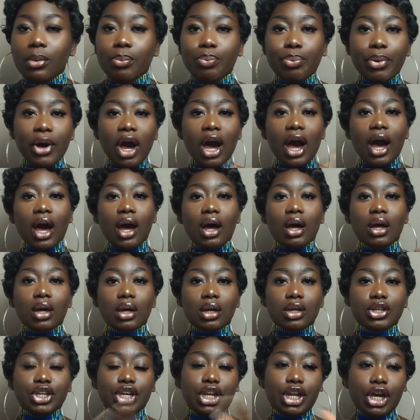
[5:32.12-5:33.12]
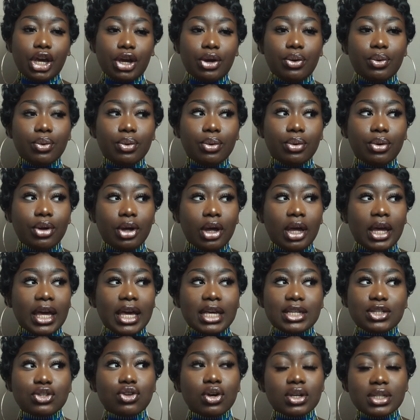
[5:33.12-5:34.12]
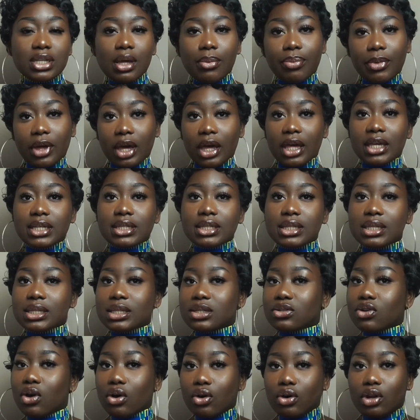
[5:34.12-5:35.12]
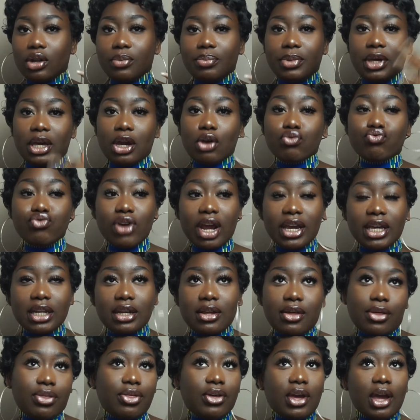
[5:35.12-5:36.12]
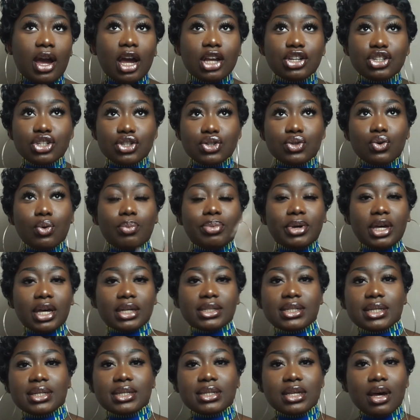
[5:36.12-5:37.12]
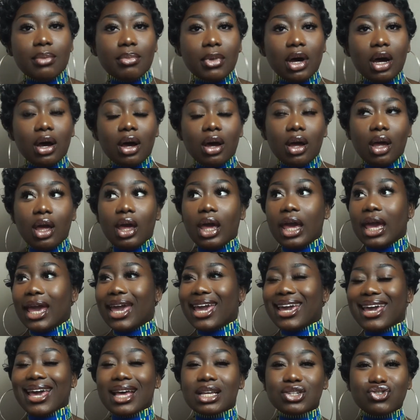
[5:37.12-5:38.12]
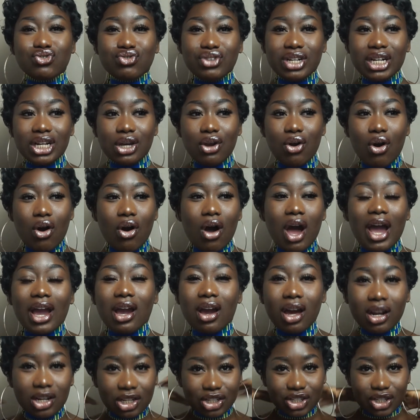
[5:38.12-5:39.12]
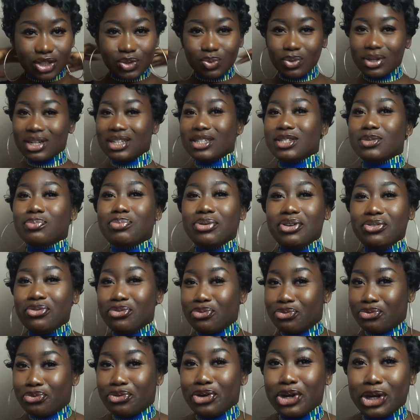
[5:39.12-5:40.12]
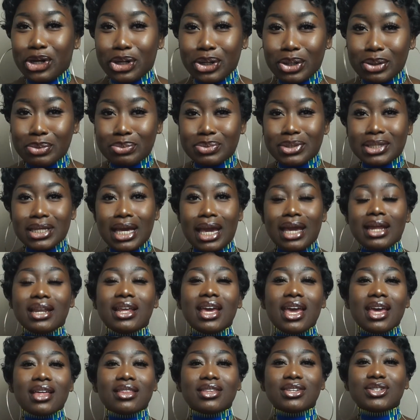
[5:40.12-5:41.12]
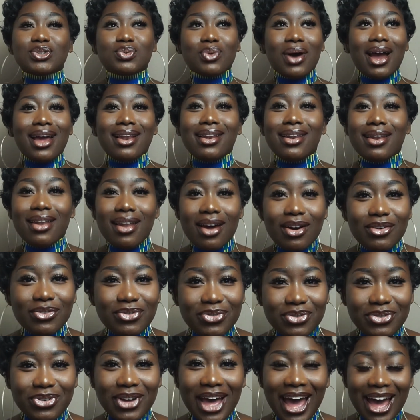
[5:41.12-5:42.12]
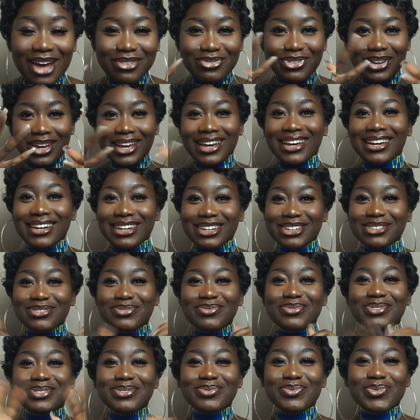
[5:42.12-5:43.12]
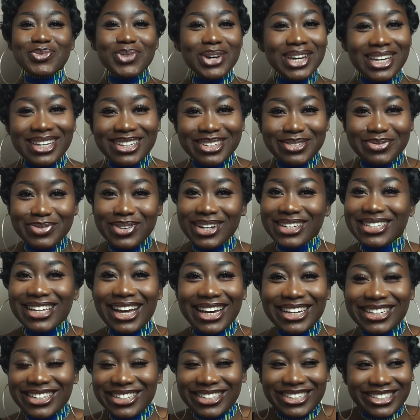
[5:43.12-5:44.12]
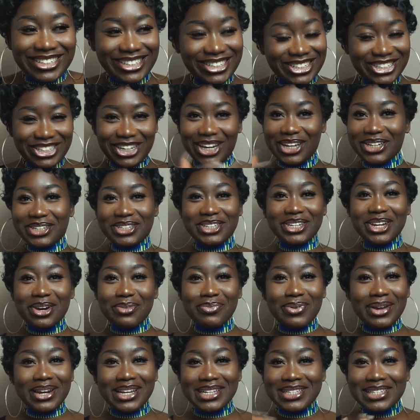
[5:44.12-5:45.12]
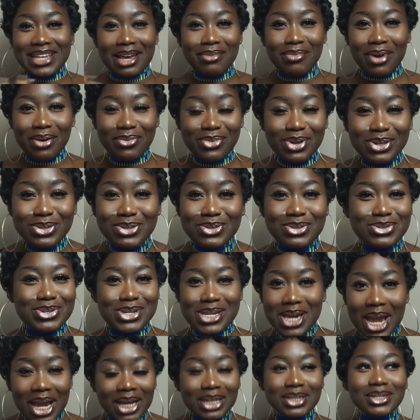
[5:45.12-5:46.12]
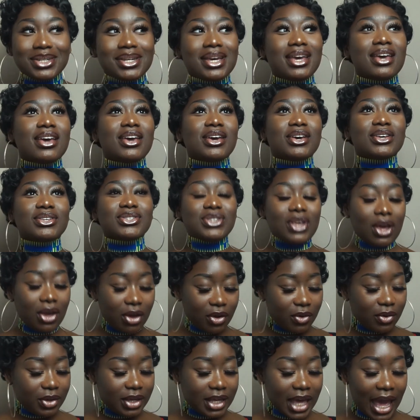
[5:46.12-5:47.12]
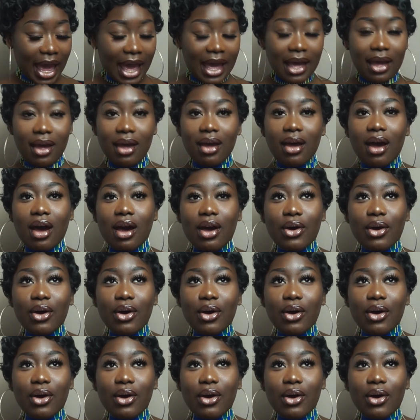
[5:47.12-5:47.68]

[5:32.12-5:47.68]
but you know, it's not something, is this not going to be a regular thing. I just thought because it's summer, it gets really hot, I kind of just wanted to be free, you know what I'm saying? This is why I love having wigs, because I can just change it up anytime I want to change. So yeah,